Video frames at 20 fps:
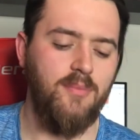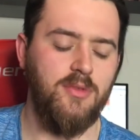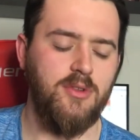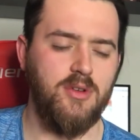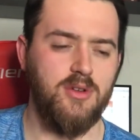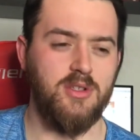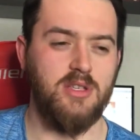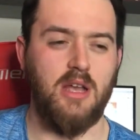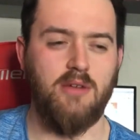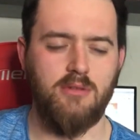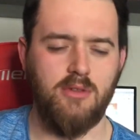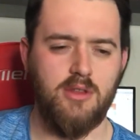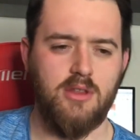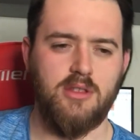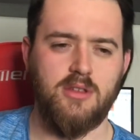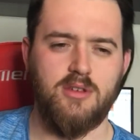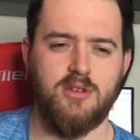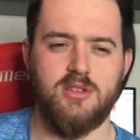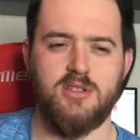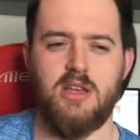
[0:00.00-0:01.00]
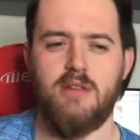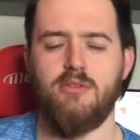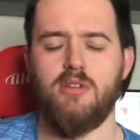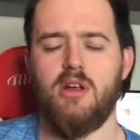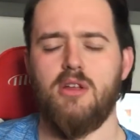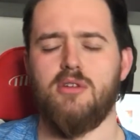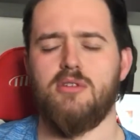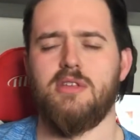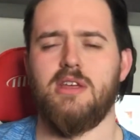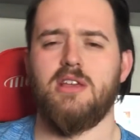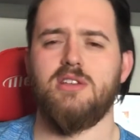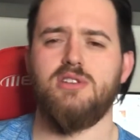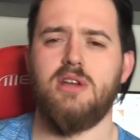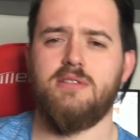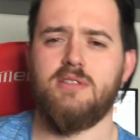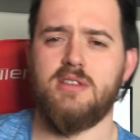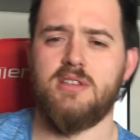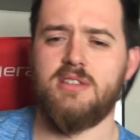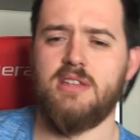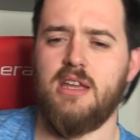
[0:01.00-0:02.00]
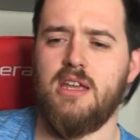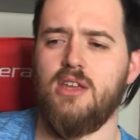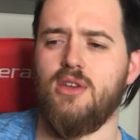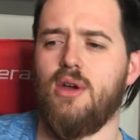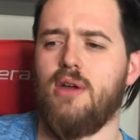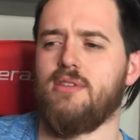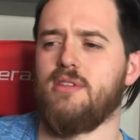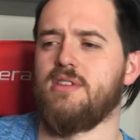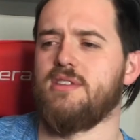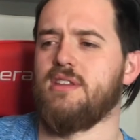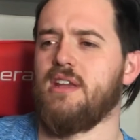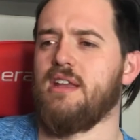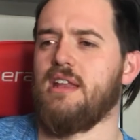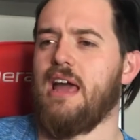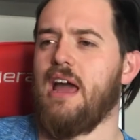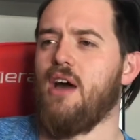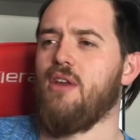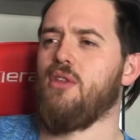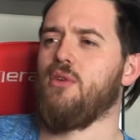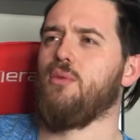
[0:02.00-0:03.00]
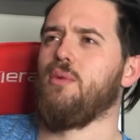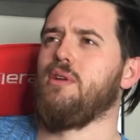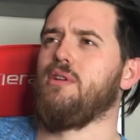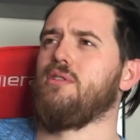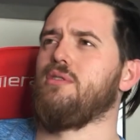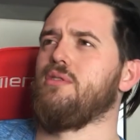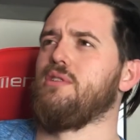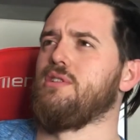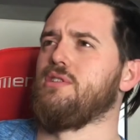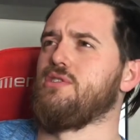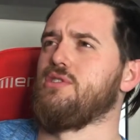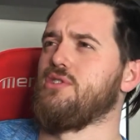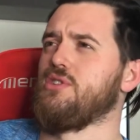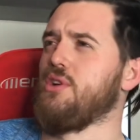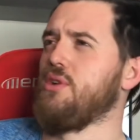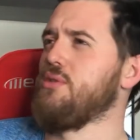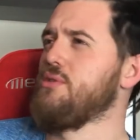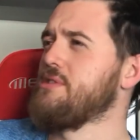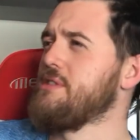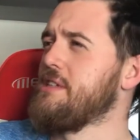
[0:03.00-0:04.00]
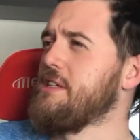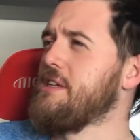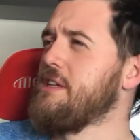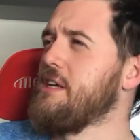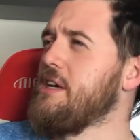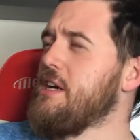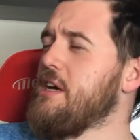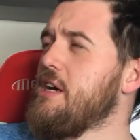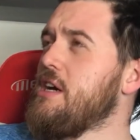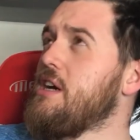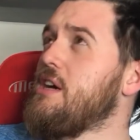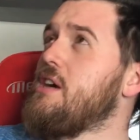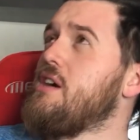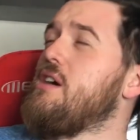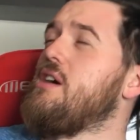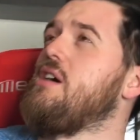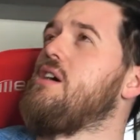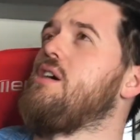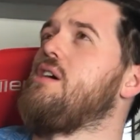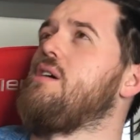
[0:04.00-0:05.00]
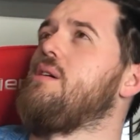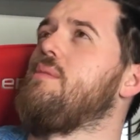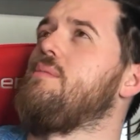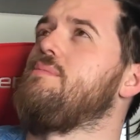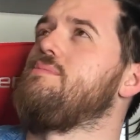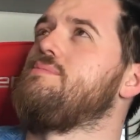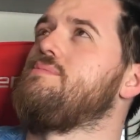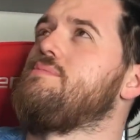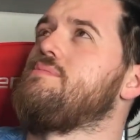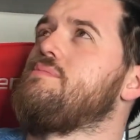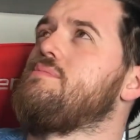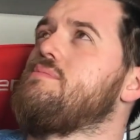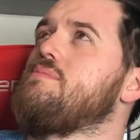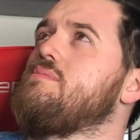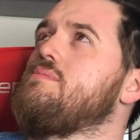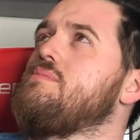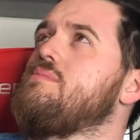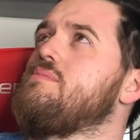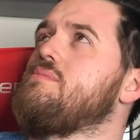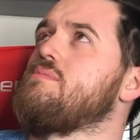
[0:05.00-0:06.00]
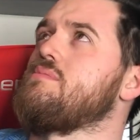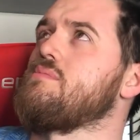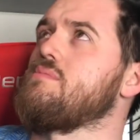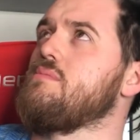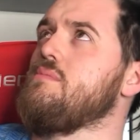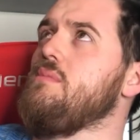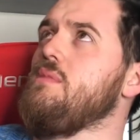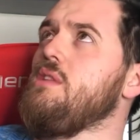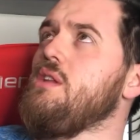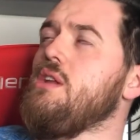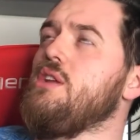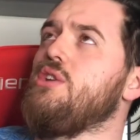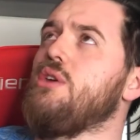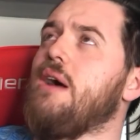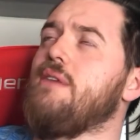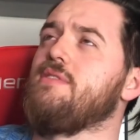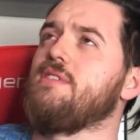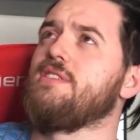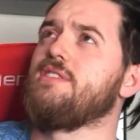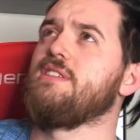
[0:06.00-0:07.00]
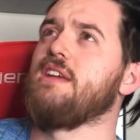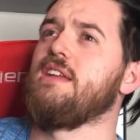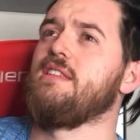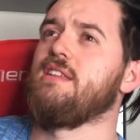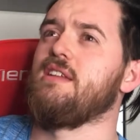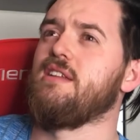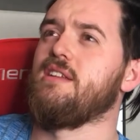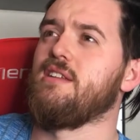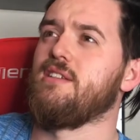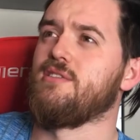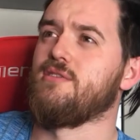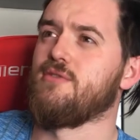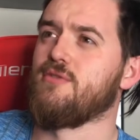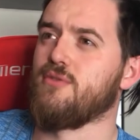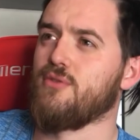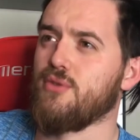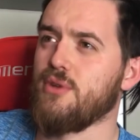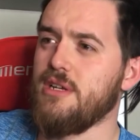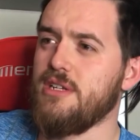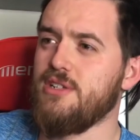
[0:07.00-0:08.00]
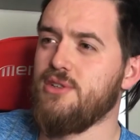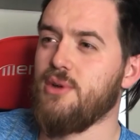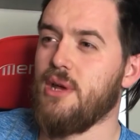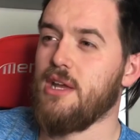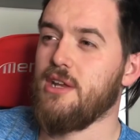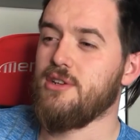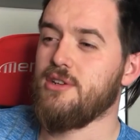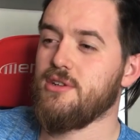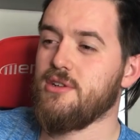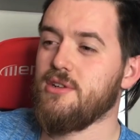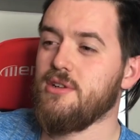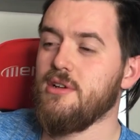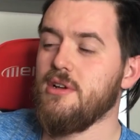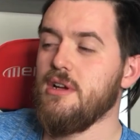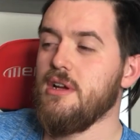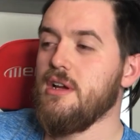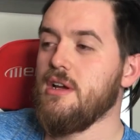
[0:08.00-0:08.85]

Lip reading: There's several other things you have to state. You have to state how the winner is chosen. You have to state that it is free to enter.